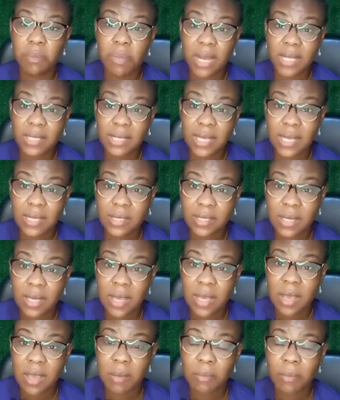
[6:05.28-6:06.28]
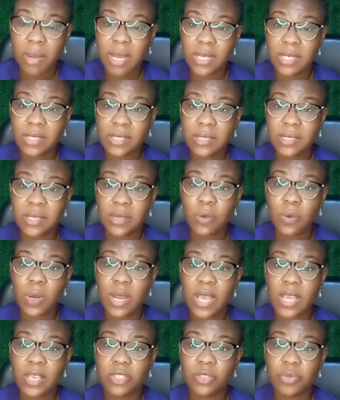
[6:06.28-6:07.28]
battered by the singular
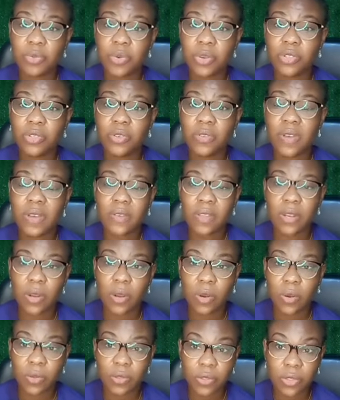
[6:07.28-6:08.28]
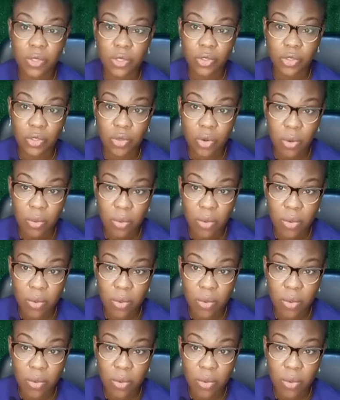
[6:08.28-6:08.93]
experience of having lost a job.